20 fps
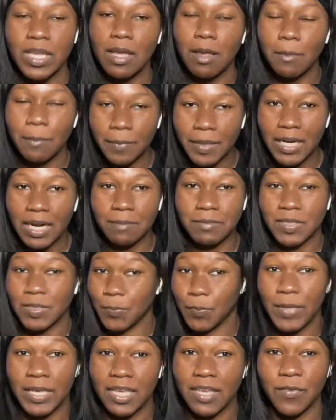but I'm
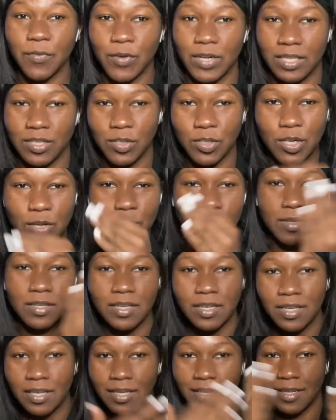speaking for, you know,
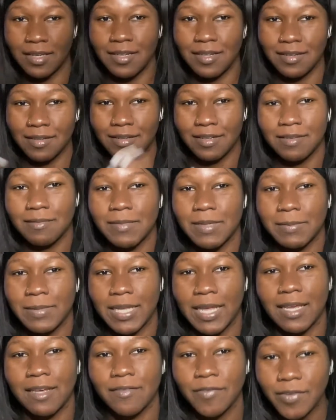
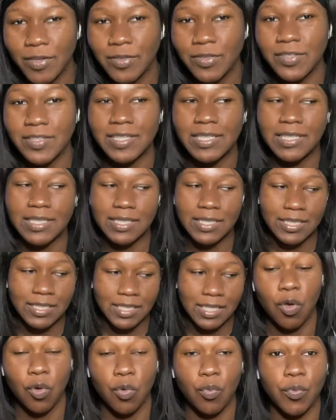black folks,
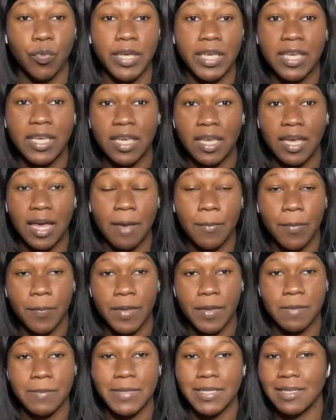we get
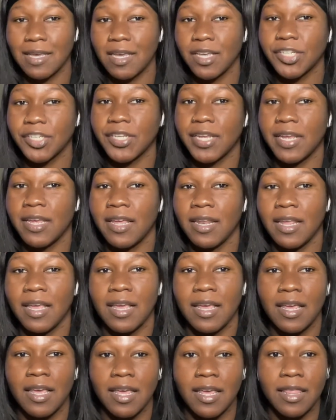hyperpigmentation,
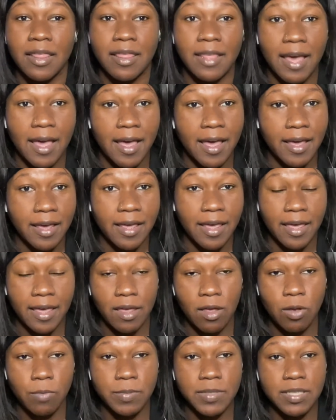and that
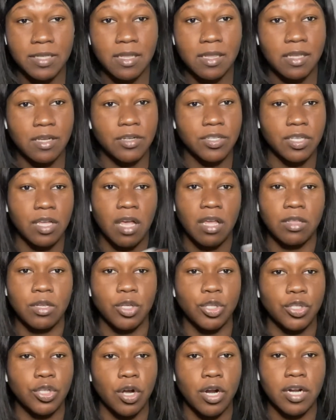helps clears all
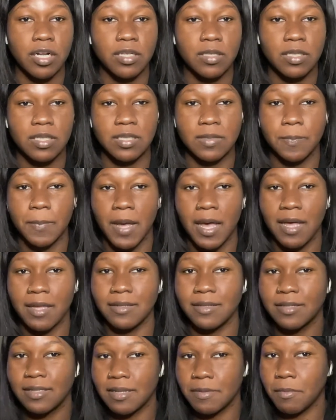those dark
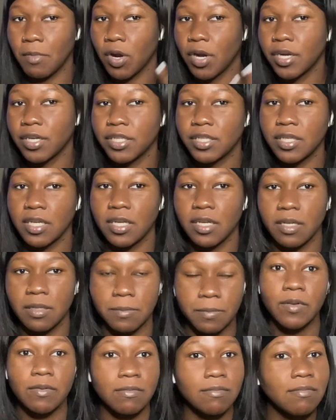spots and marks
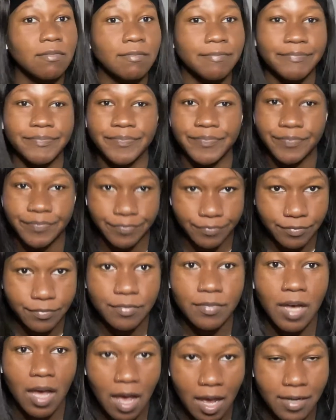up.
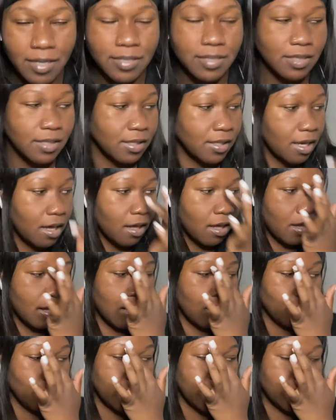Honestly, y'all,
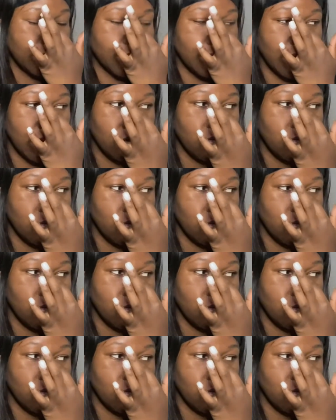I went to your